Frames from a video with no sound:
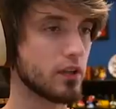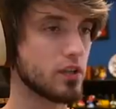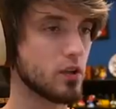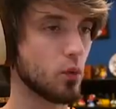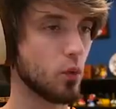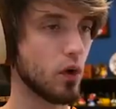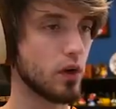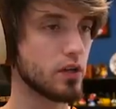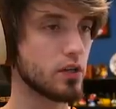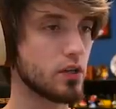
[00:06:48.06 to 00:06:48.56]
Wait, see,
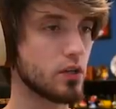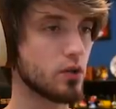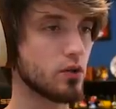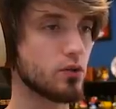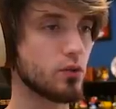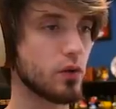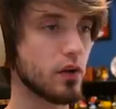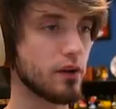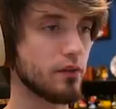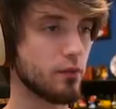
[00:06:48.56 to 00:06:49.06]
1, 2,
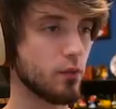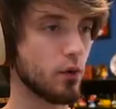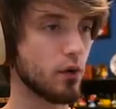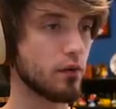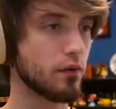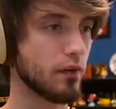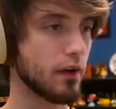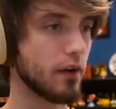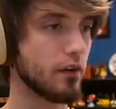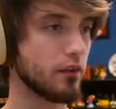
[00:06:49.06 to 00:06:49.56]
3,
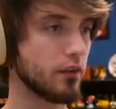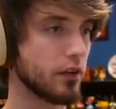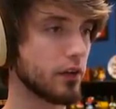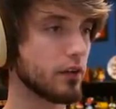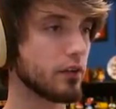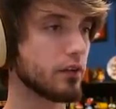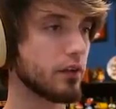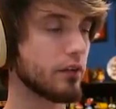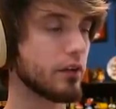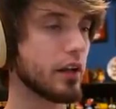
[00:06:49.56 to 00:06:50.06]
4, 5,
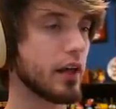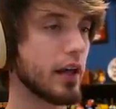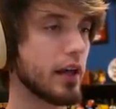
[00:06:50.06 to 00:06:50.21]
6, 7,